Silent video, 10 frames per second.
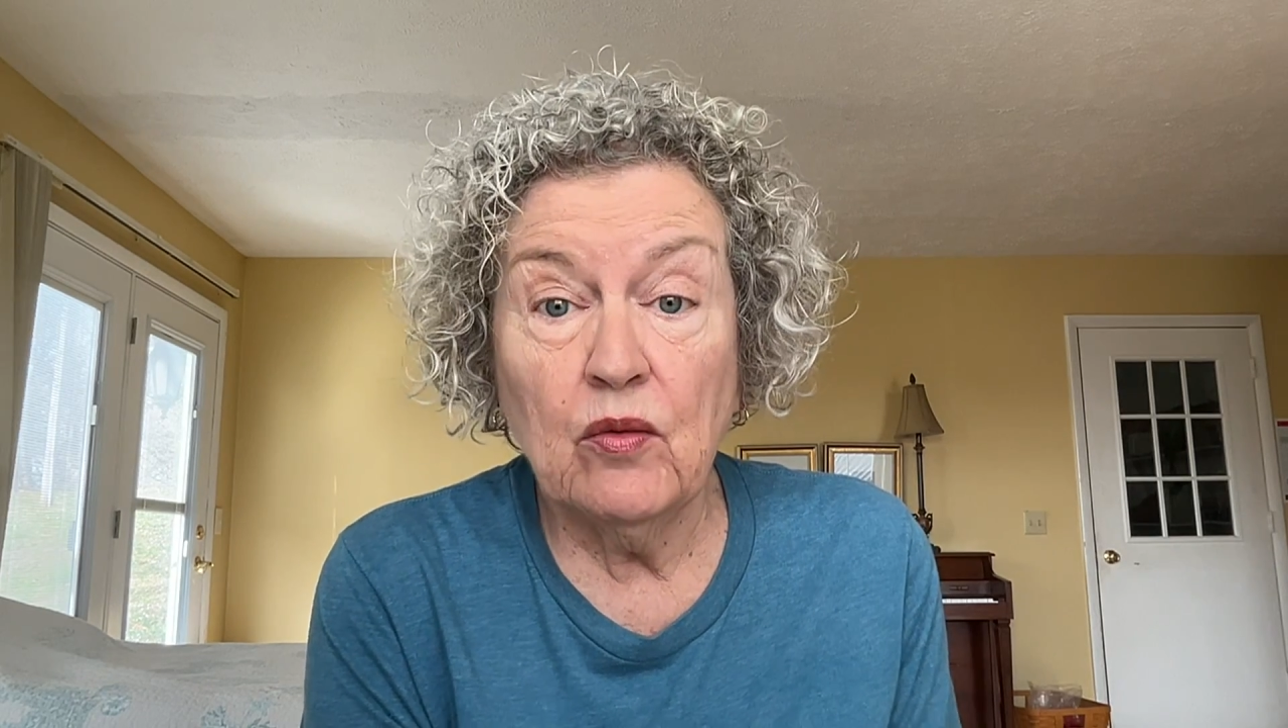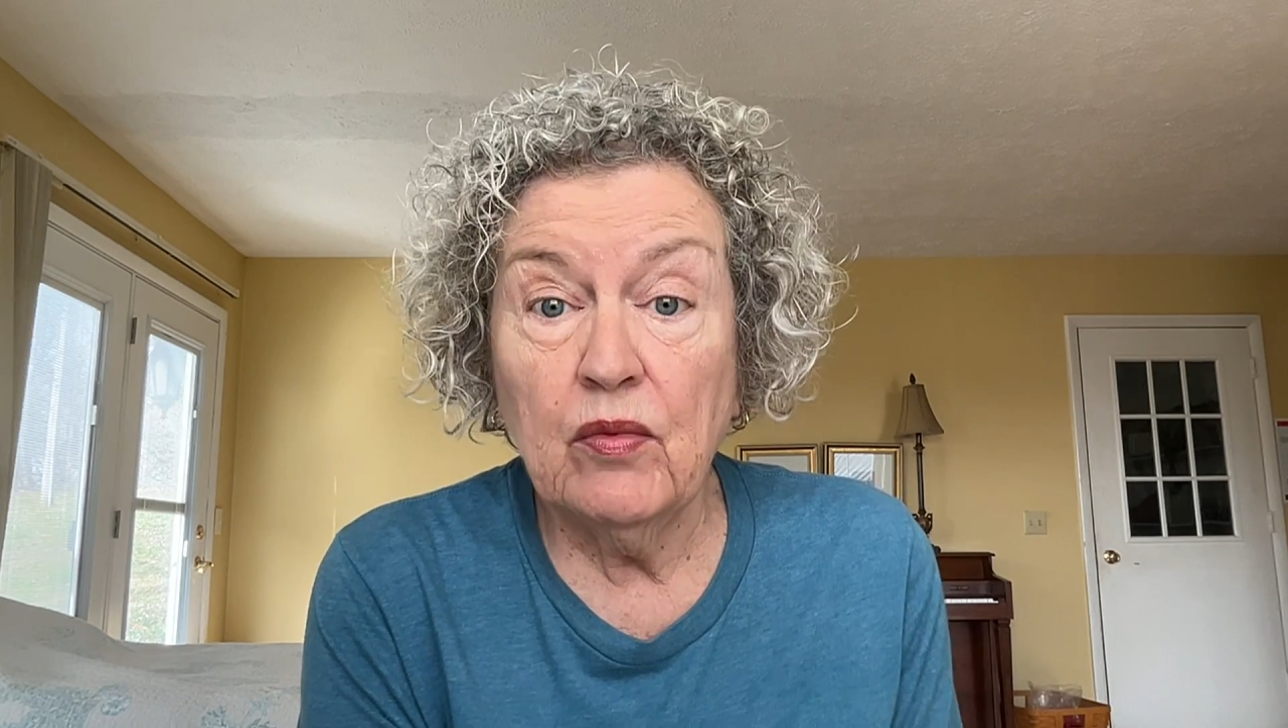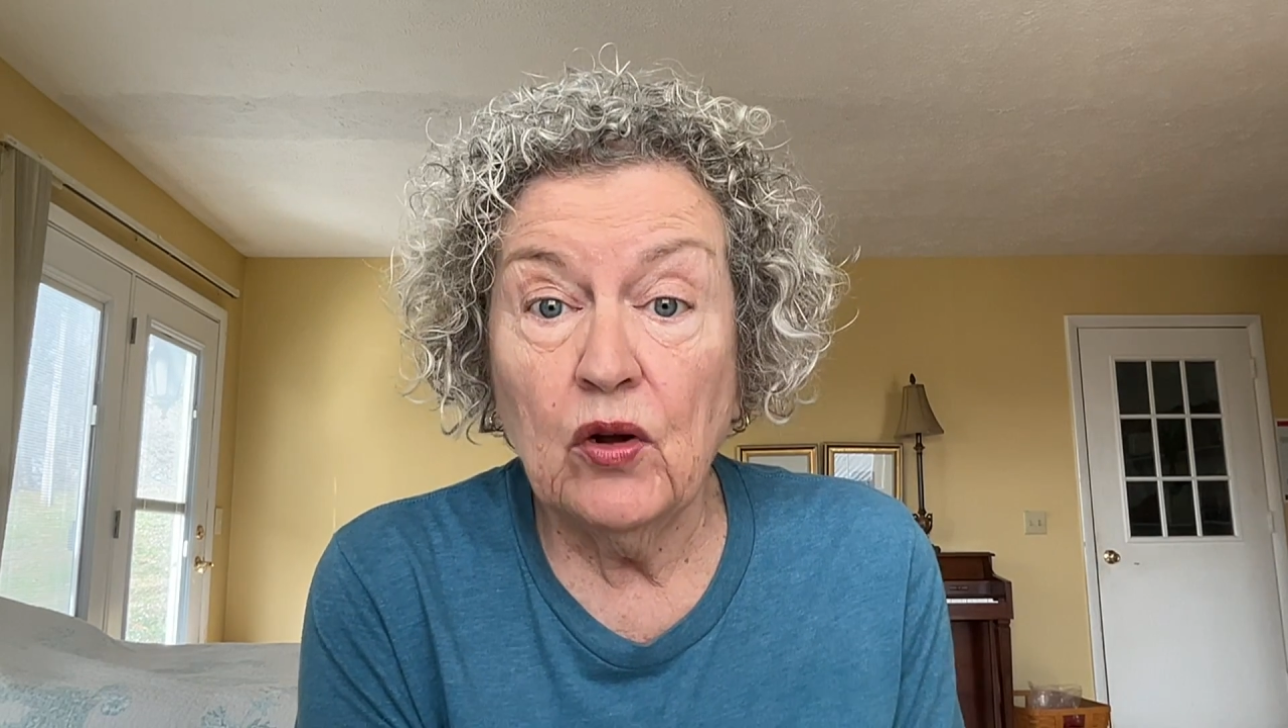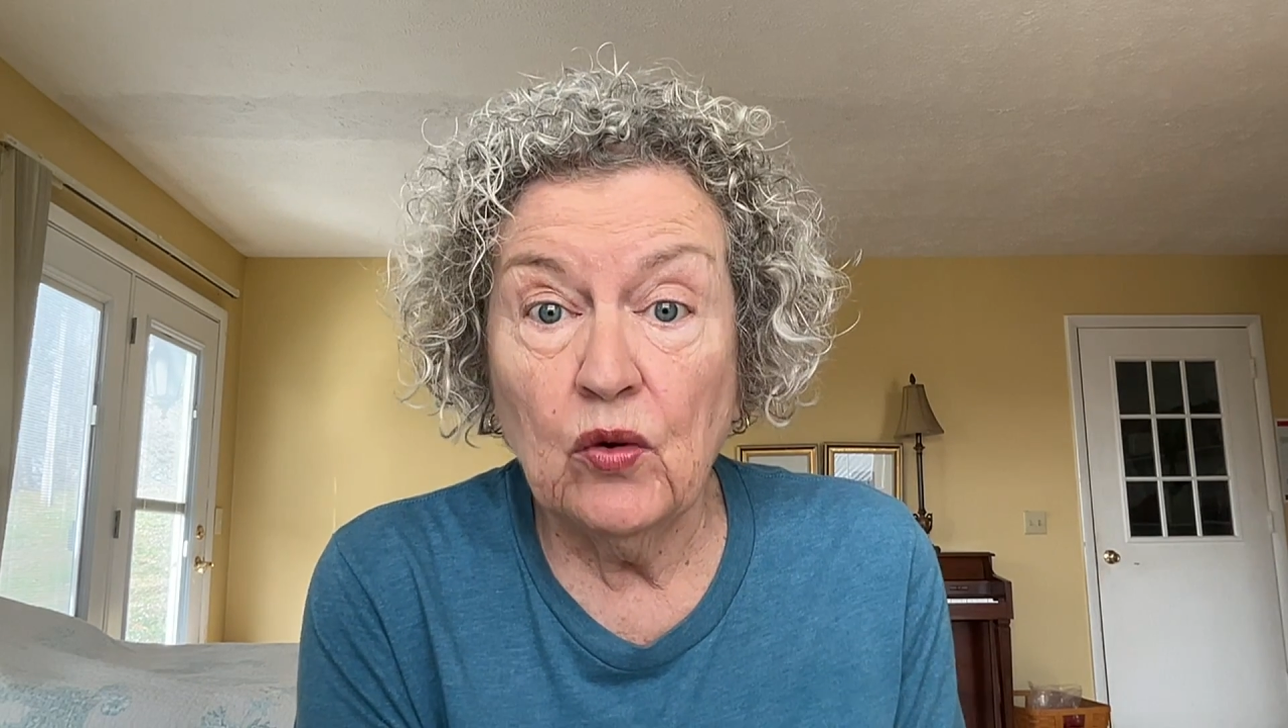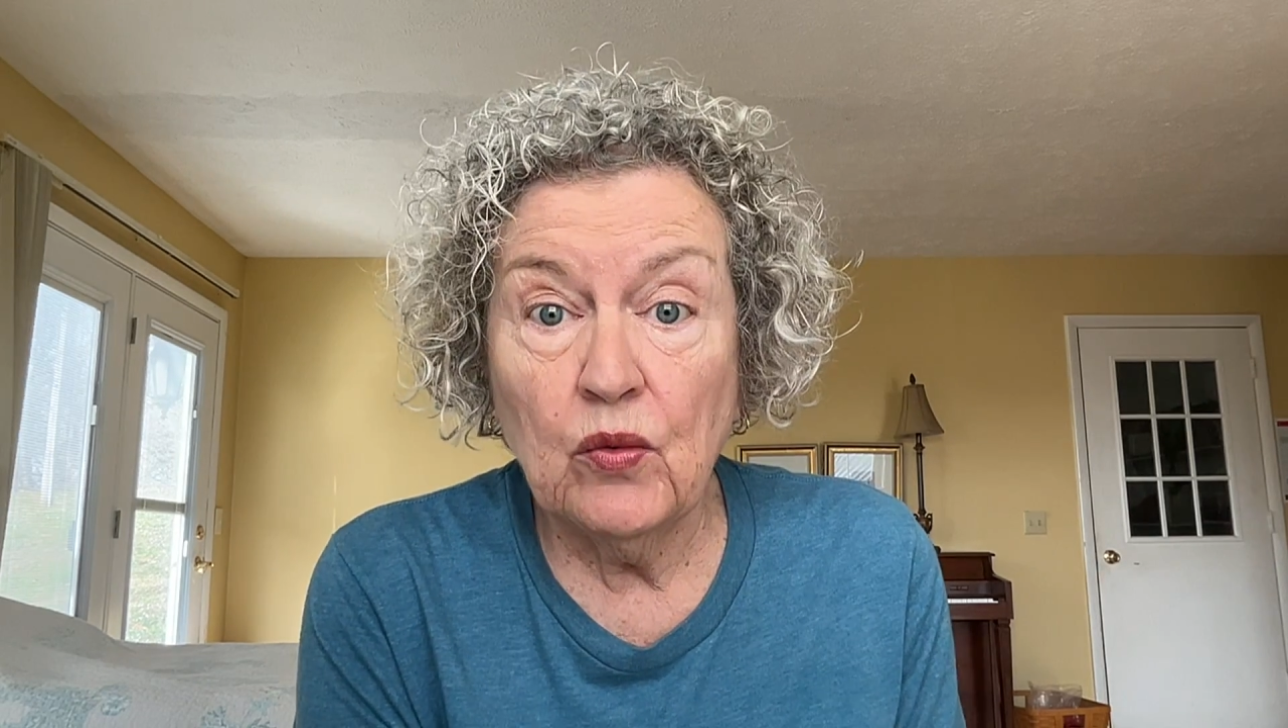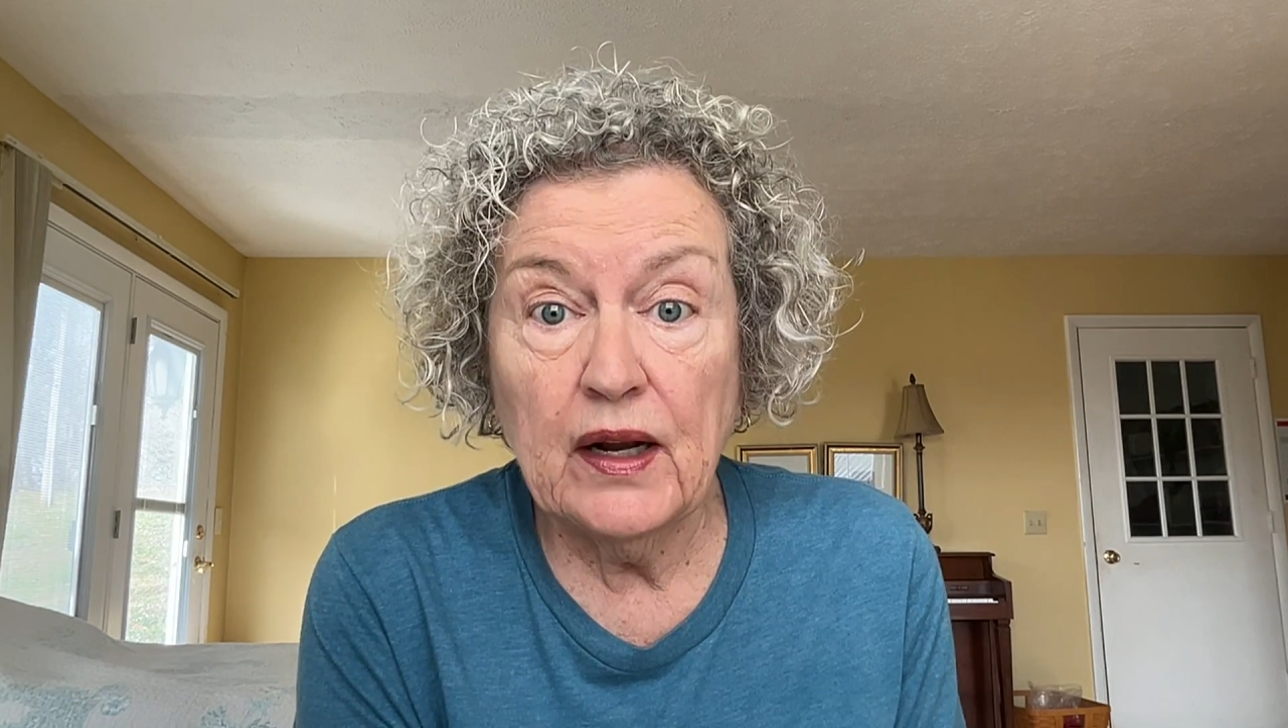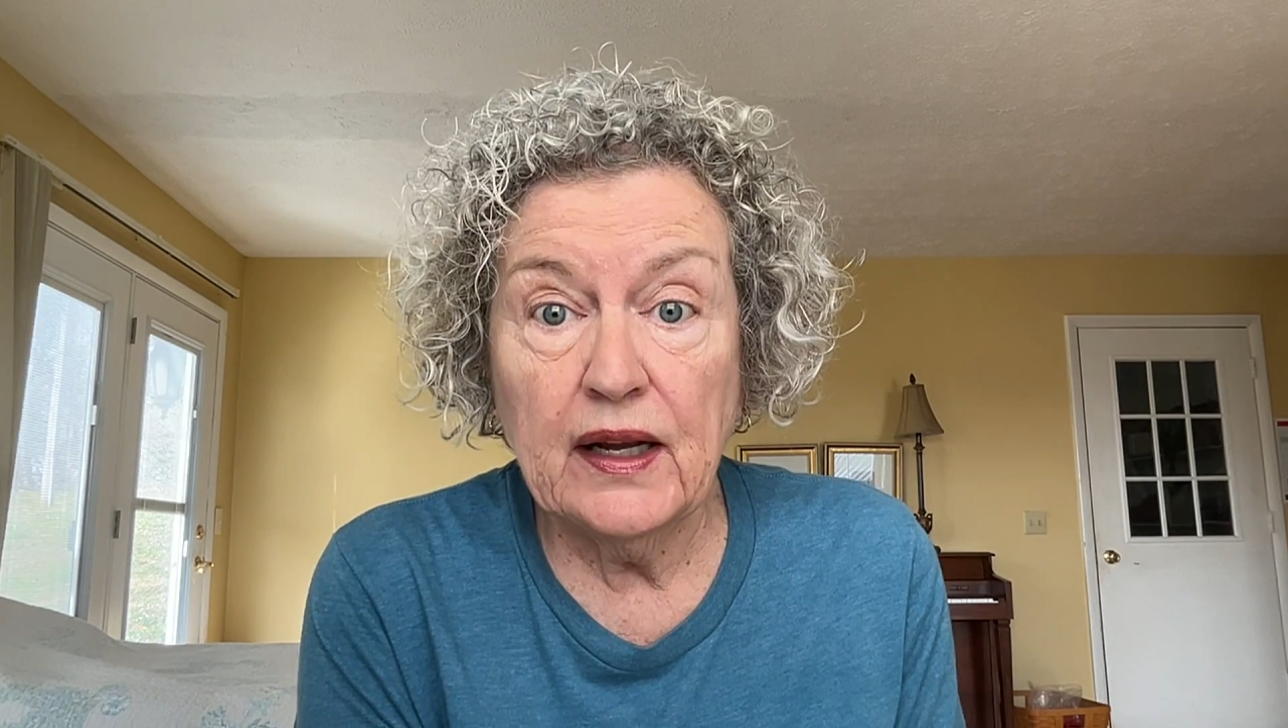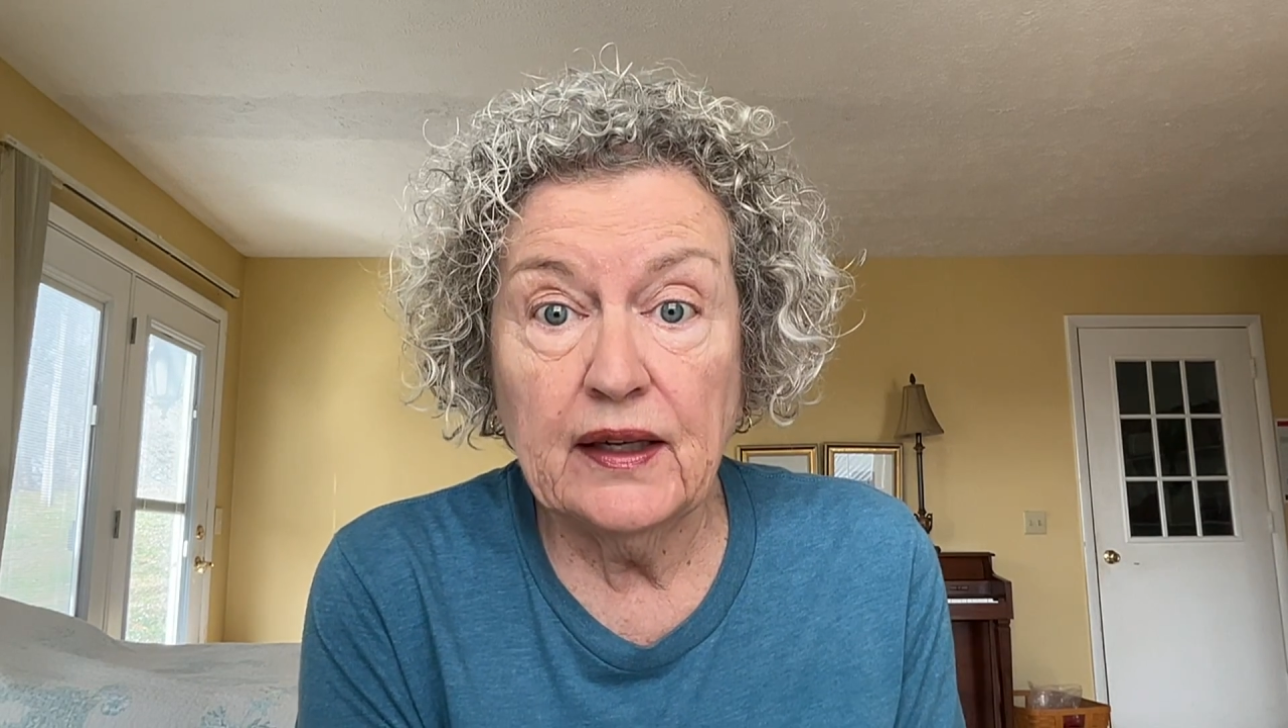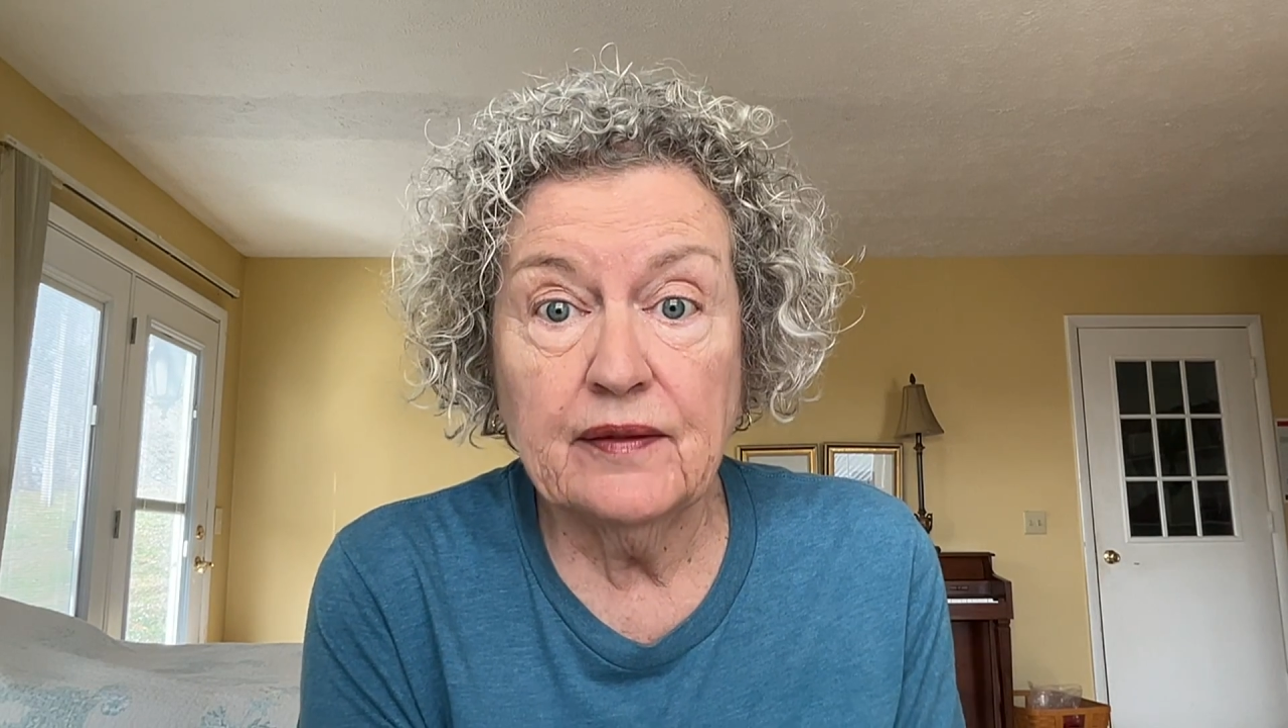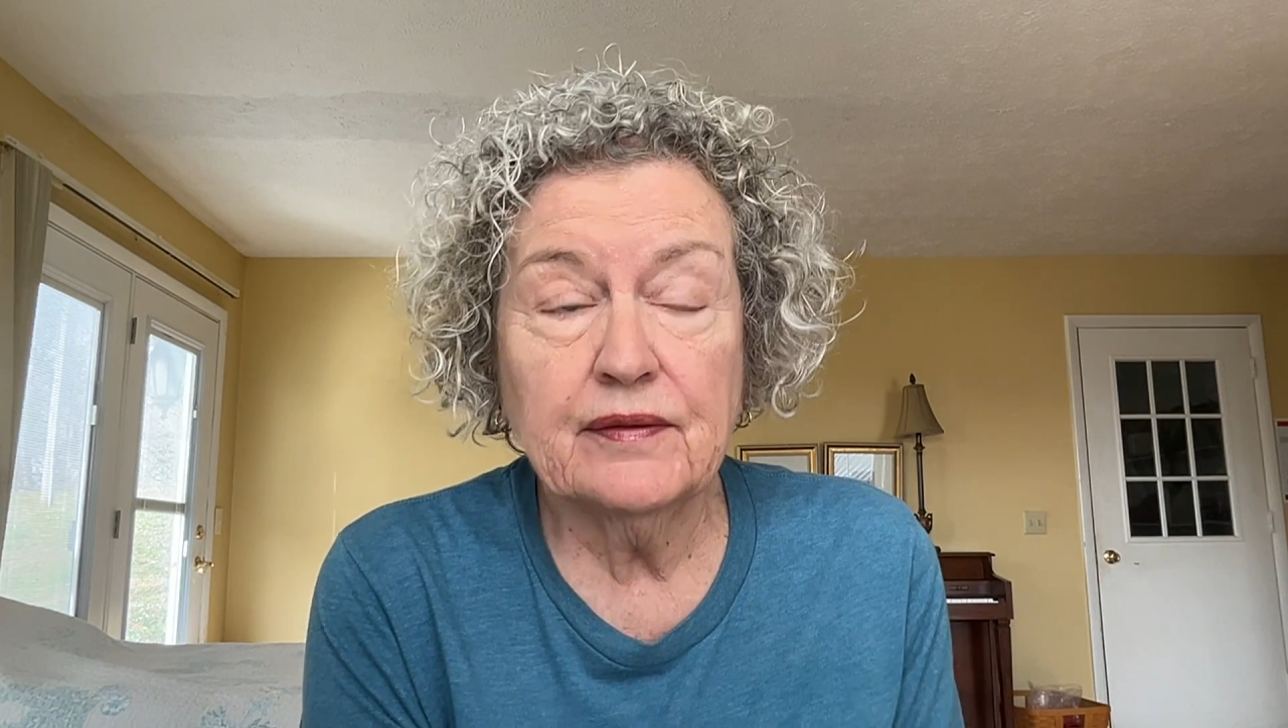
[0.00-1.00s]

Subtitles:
blow away.